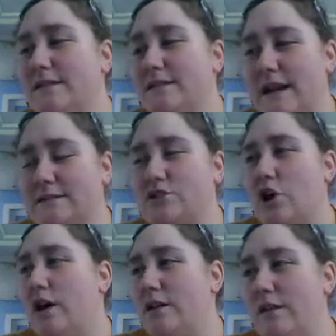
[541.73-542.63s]
that's
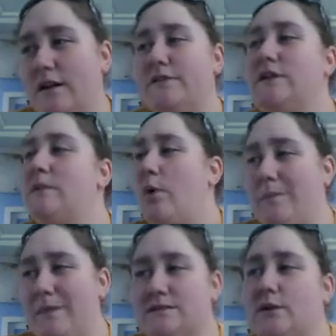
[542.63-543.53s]
all of the
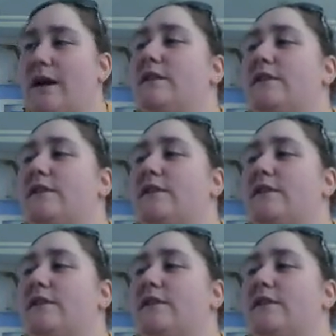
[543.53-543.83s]
appointments. Okay, the